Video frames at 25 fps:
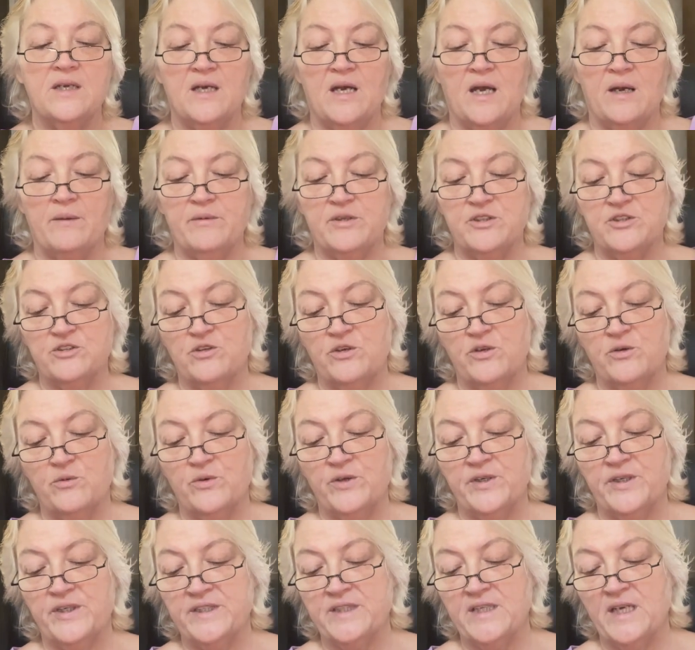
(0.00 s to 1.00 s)
I'm going to show you
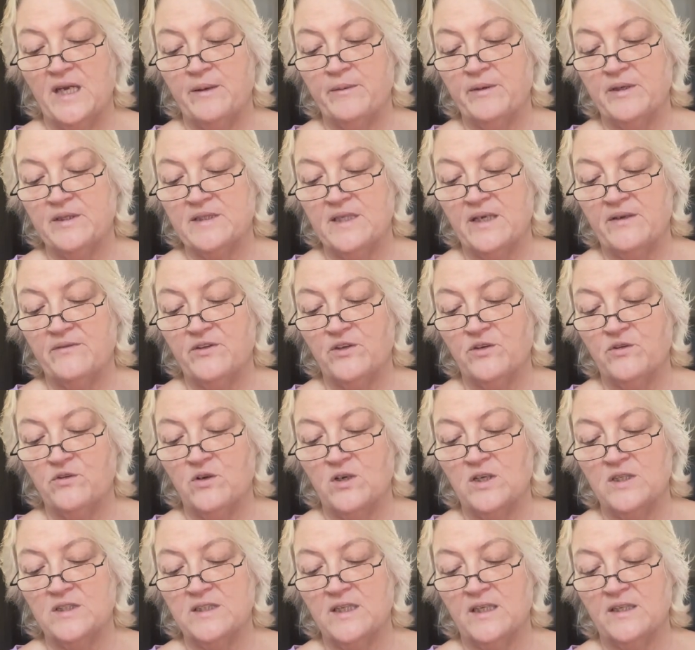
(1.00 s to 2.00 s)
one at a time because I have to
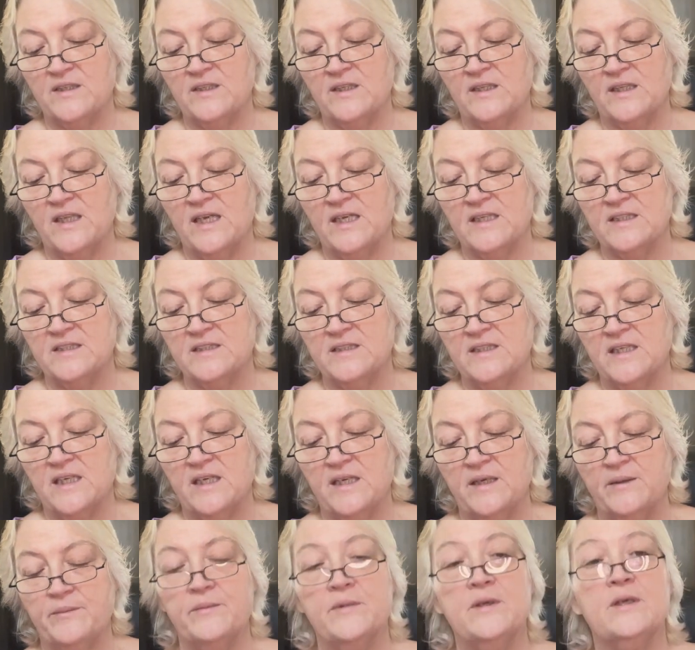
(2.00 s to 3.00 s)
cross out the last
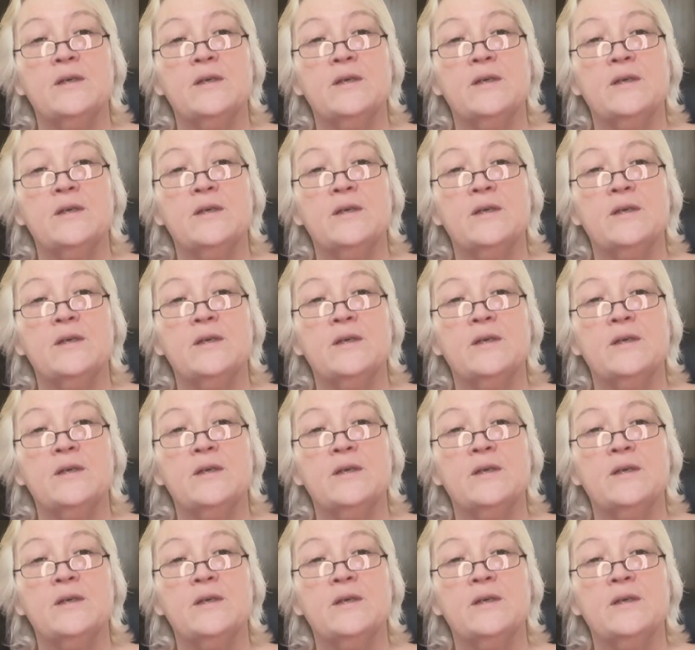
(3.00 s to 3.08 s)
name.